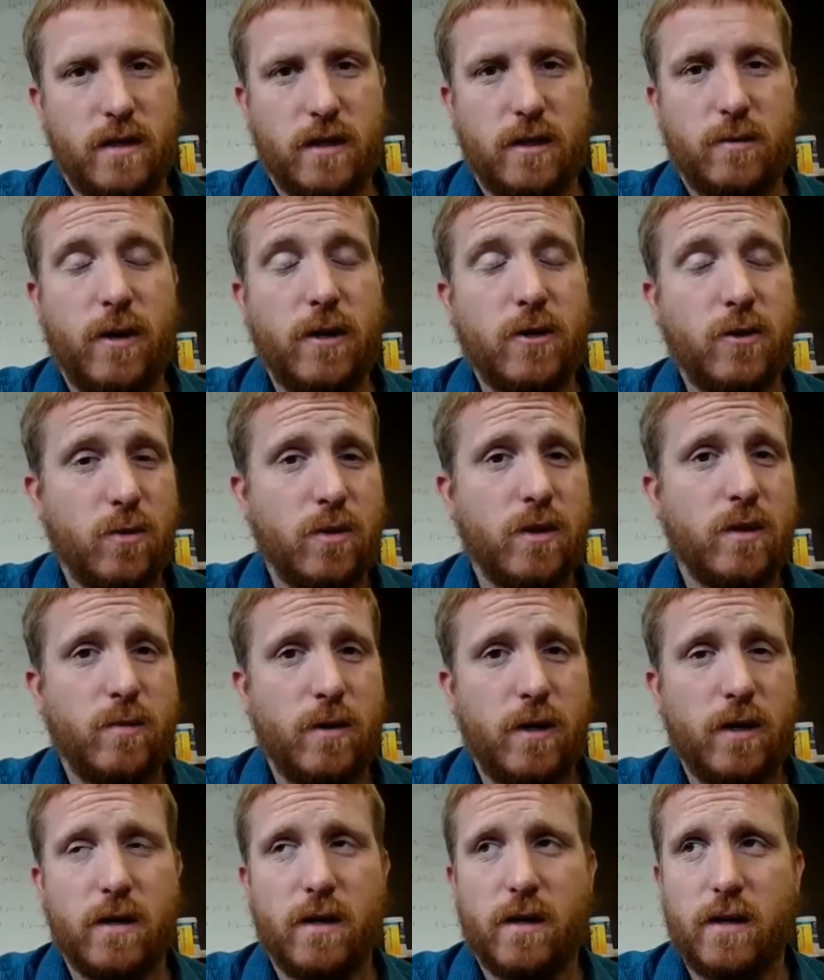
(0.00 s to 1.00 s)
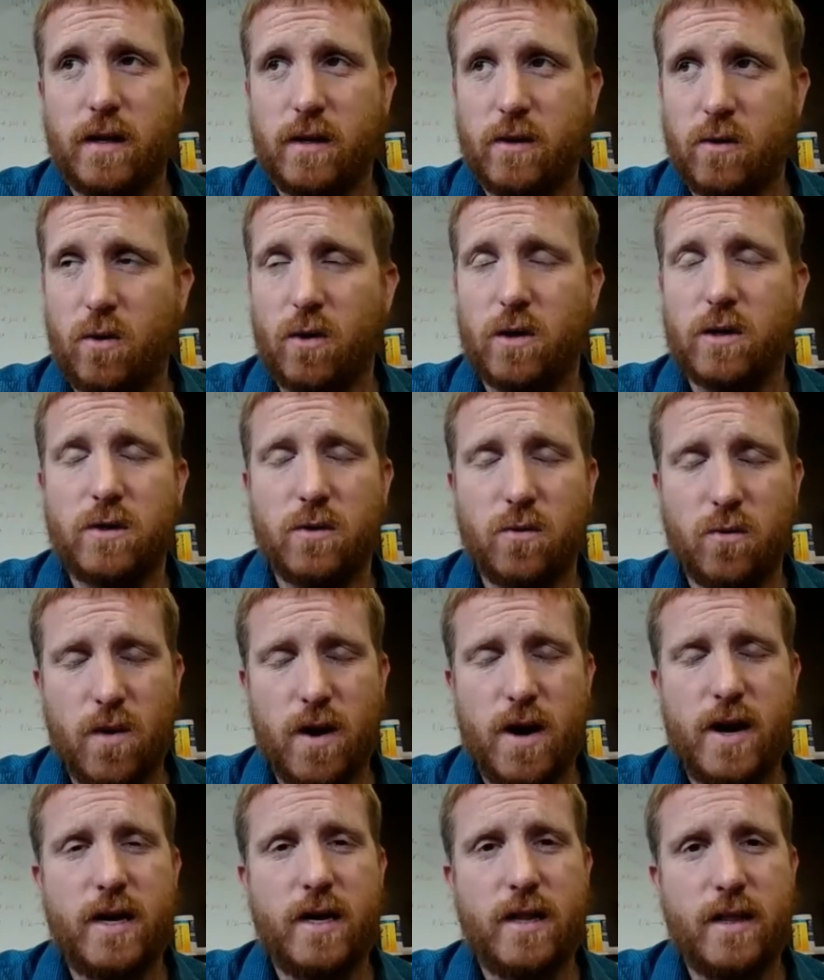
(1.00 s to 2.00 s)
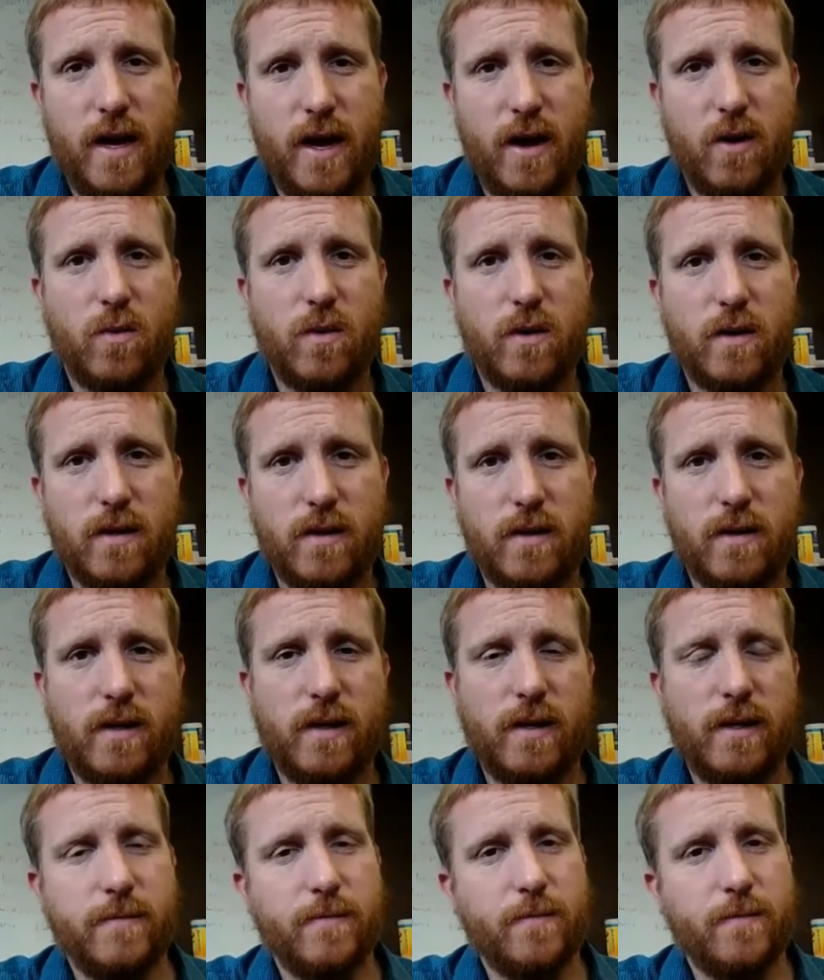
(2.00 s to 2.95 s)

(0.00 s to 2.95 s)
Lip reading: especially with this being an online course, the writing that will